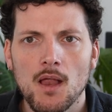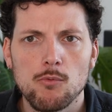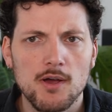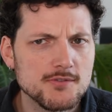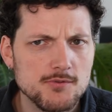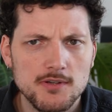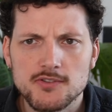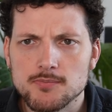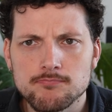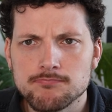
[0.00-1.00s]
Rust
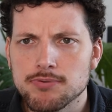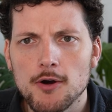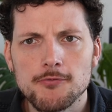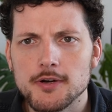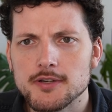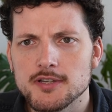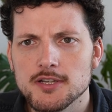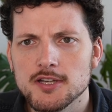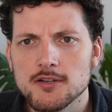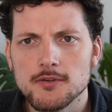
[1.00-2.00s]
runs
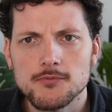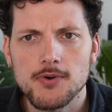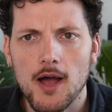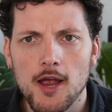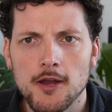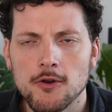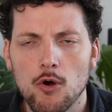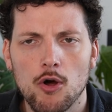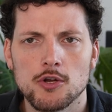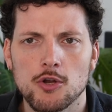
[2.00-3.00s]
perfectly fine
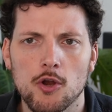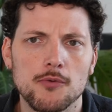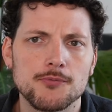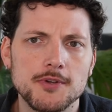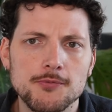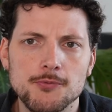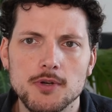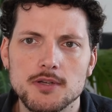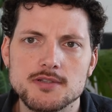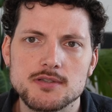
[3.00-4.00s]
on a lot of
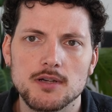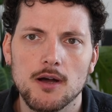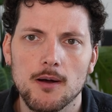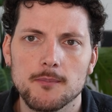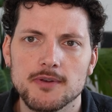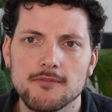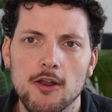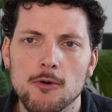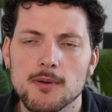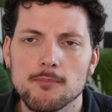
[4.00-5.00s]
different
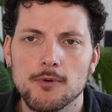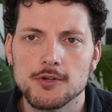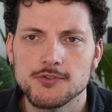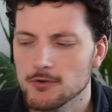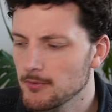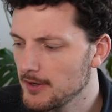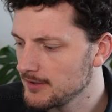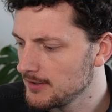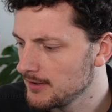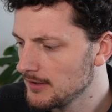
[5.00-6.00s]
development boards
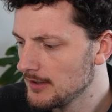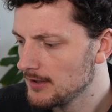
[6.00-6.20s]
already.